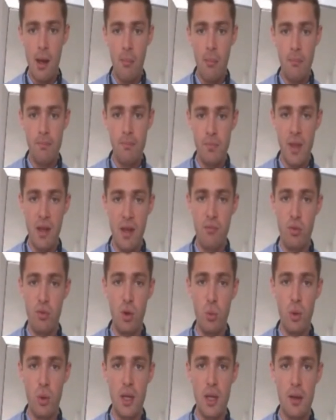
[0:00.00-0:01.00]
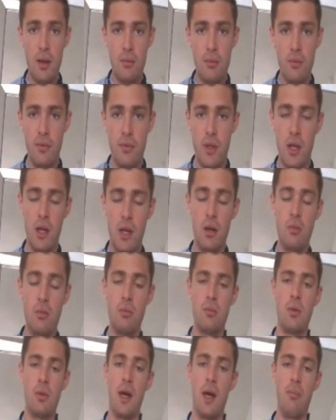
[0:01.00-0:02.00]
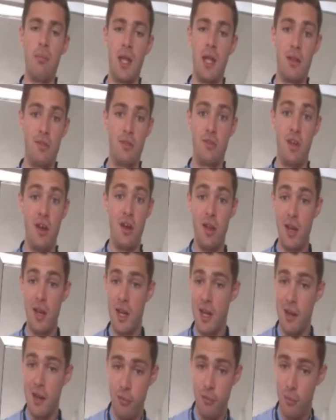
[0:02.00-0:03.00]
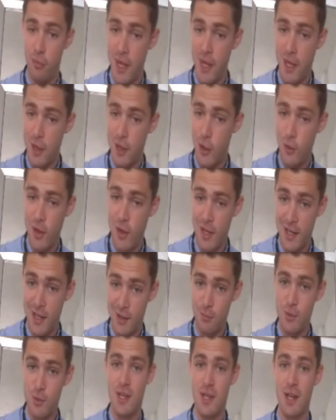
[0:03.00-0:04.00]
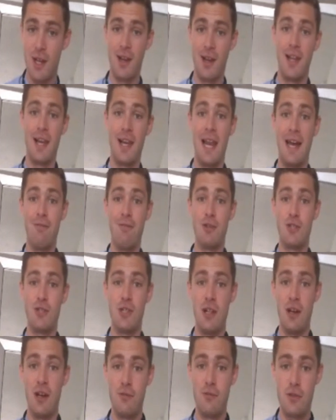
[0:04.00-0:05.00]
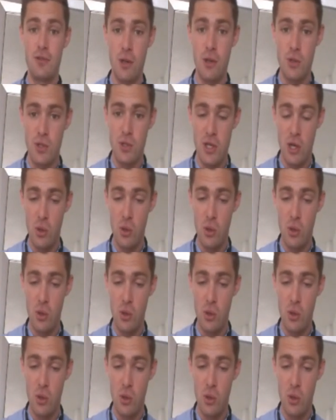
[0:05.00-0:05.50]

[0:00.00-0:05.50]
every week, and that's certainly enough for me. I don't lead a particularly lavish lifestyle. So